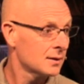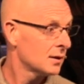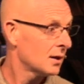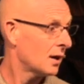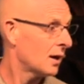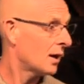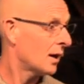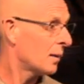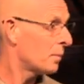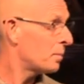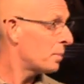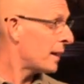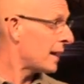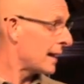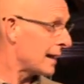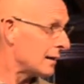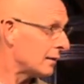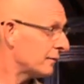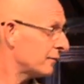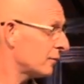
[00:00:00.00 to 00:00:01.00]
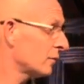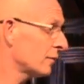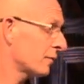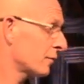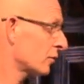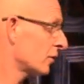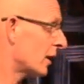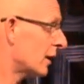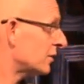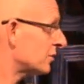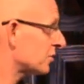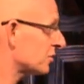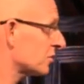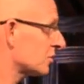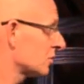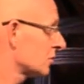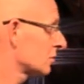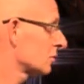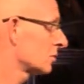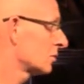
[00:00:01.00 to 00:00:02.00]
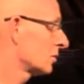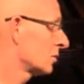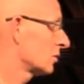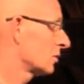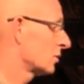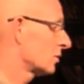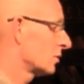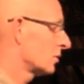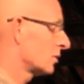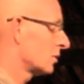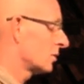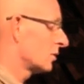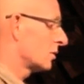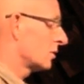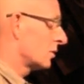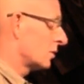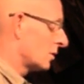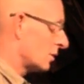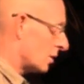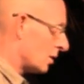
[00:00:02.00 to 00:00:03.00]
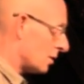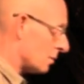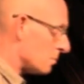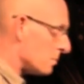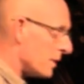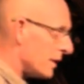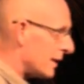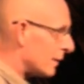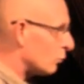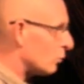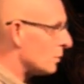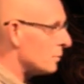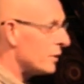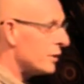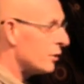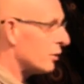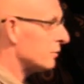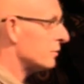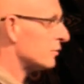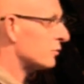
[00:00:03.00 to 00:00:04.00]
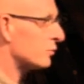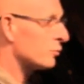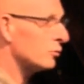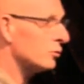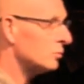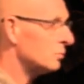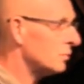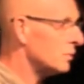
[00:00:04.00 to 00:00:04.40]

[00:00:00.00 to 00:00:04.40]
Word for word: uh, painful for us. Uh, men and women here in this room,